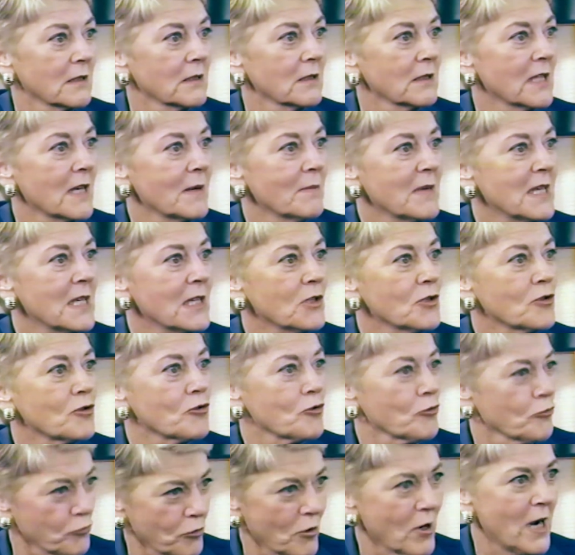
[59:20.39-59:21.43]
let me
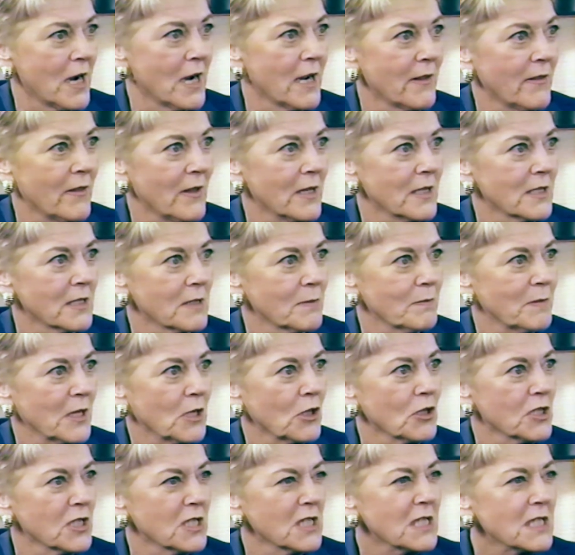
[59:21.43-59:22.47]
try this,
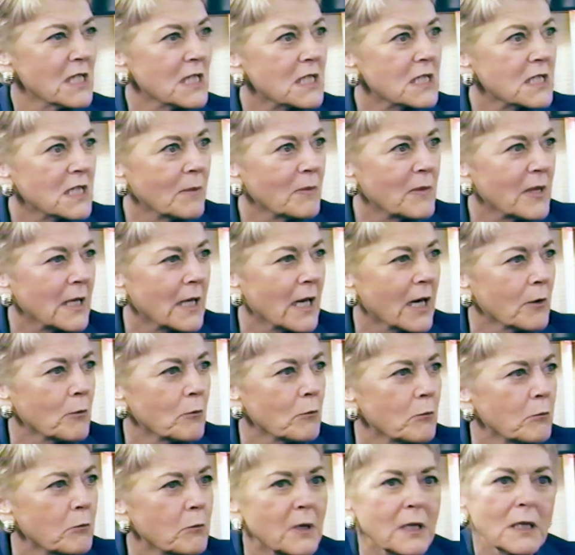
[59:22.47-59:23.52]
because this is something I
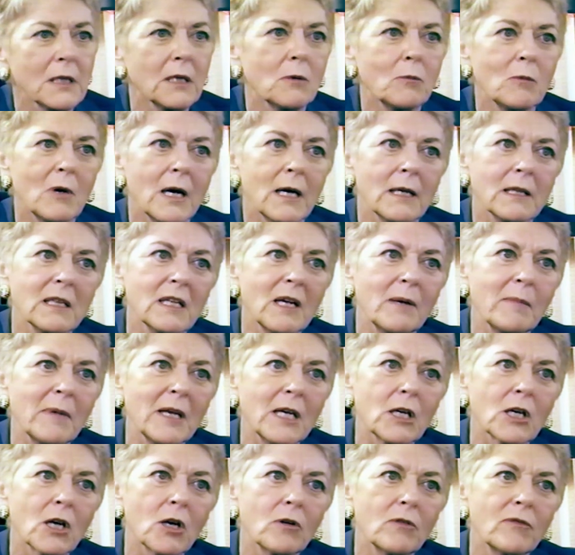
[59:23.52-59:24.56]
really want, and let
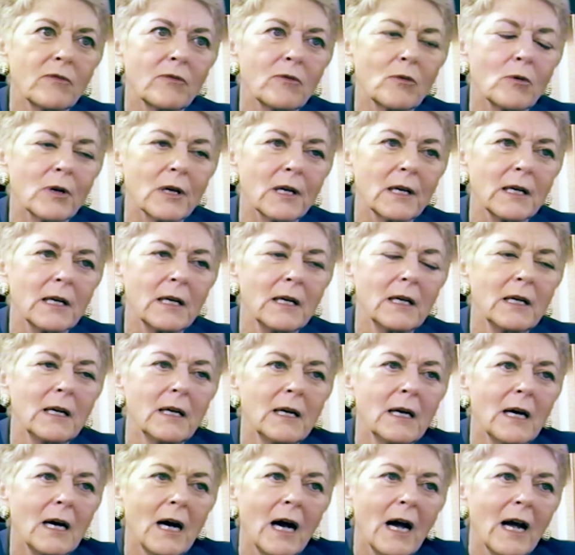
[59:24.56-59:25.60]
me go for it.
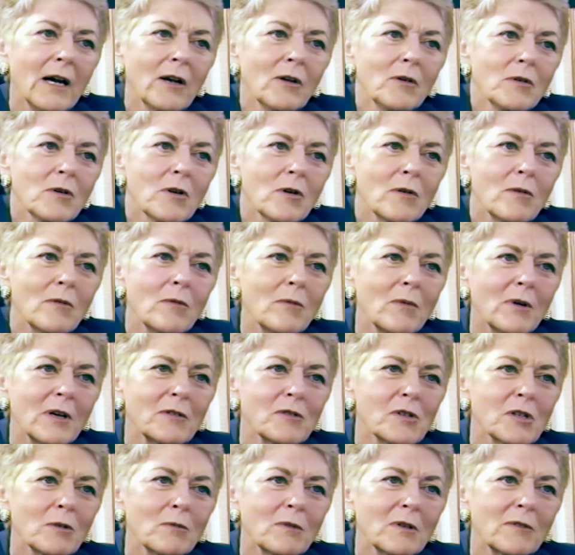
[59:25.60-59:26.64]
I don't know
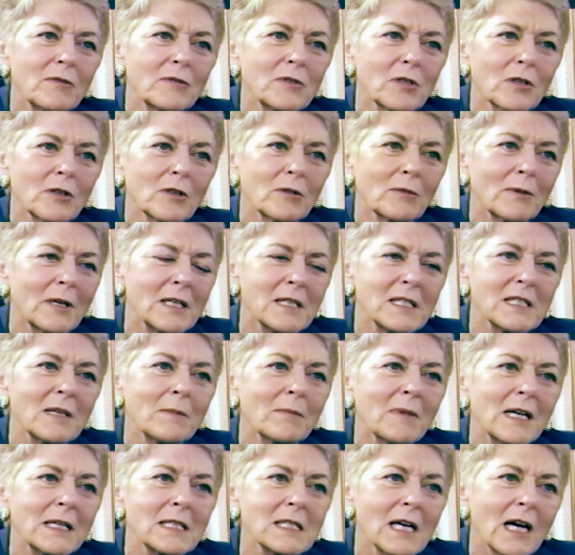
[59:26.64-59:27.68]
if she would have turned around and said,
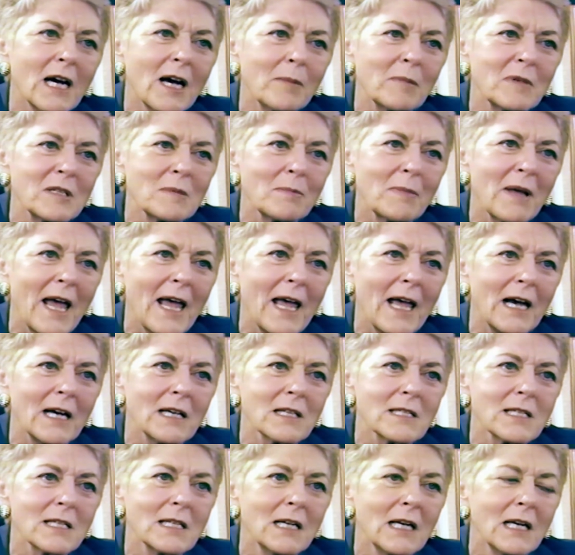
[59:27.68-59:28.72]
my time has passed.
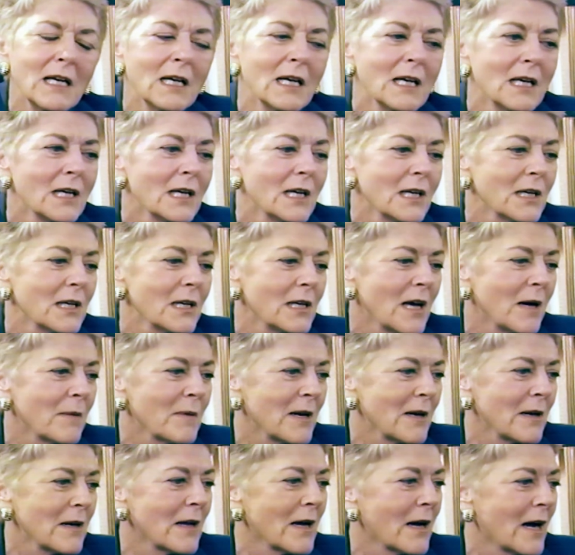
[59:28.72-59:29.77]
I
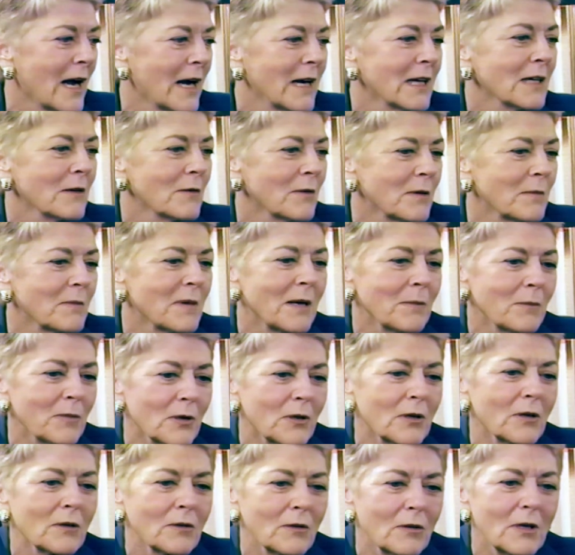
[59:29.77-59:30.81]
mean, I can remember
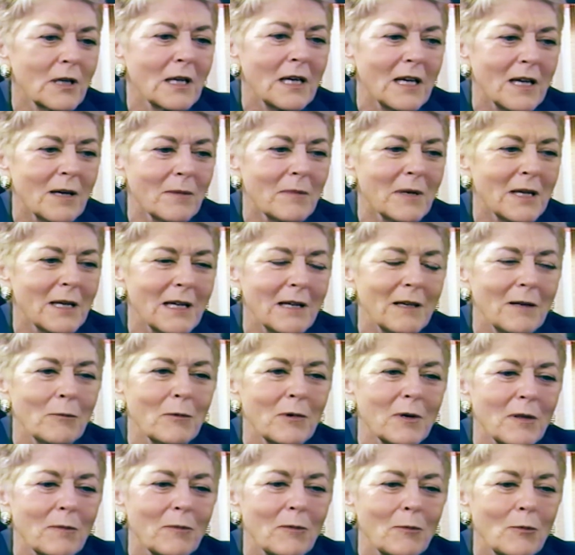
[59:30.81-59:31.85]
her looking at me
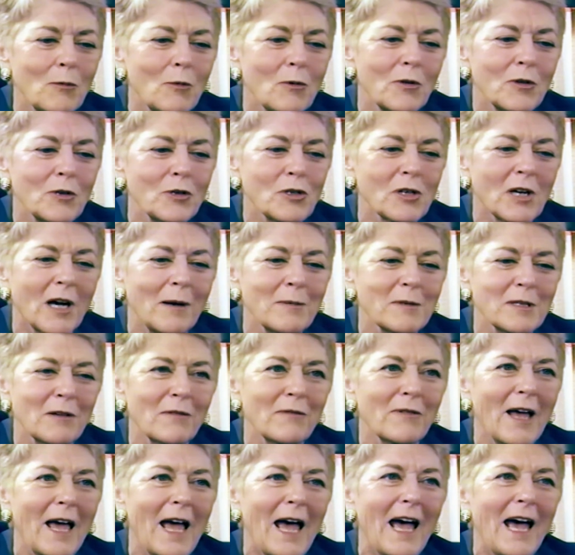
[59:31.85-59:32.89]
with all the jobs
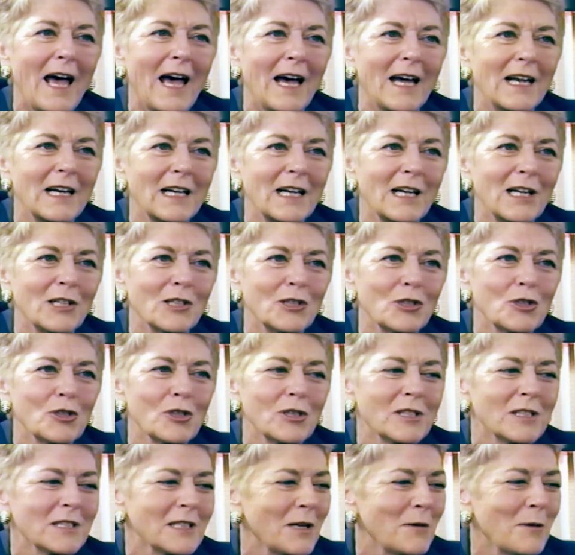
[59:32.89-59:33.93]
I've had, and
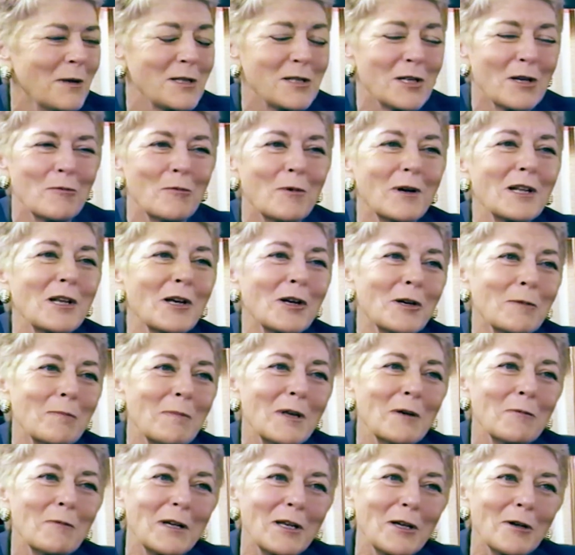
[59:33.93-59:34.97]
she said, what are you going to
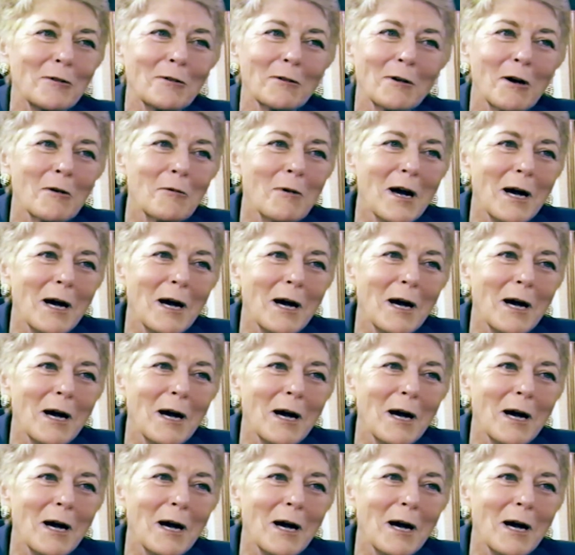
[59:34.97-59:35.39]
be when you grow